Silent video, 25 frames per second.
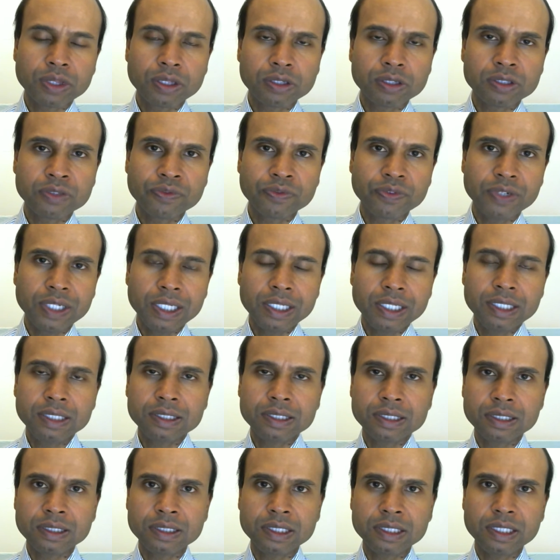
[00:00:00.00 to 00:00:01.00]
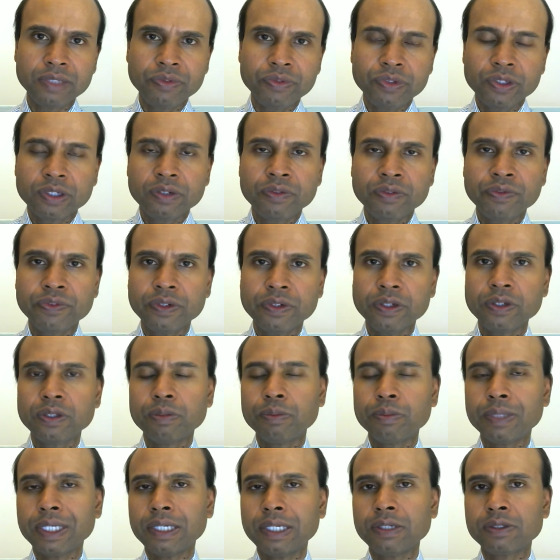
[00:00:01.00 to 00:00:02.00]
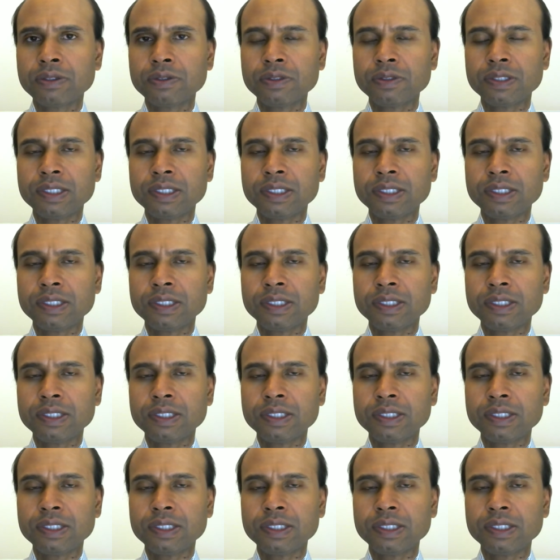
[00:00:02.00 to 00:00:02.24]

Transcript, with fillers: with those feelings and see if you can feel them out